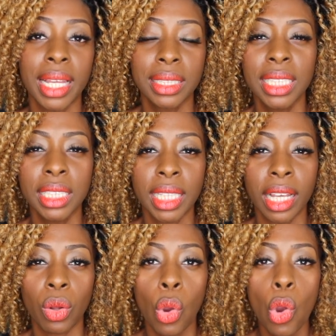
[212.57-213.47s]
in
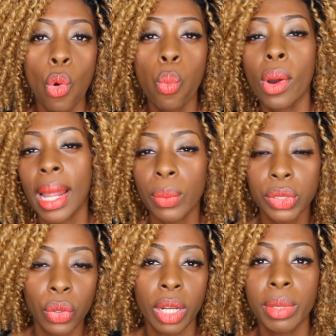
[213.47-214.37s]
detail what I
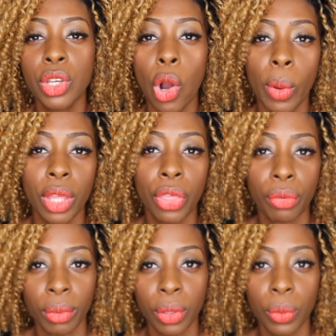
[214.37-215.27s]
was going to be going
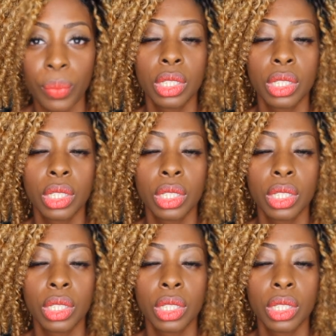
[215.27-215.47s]
through.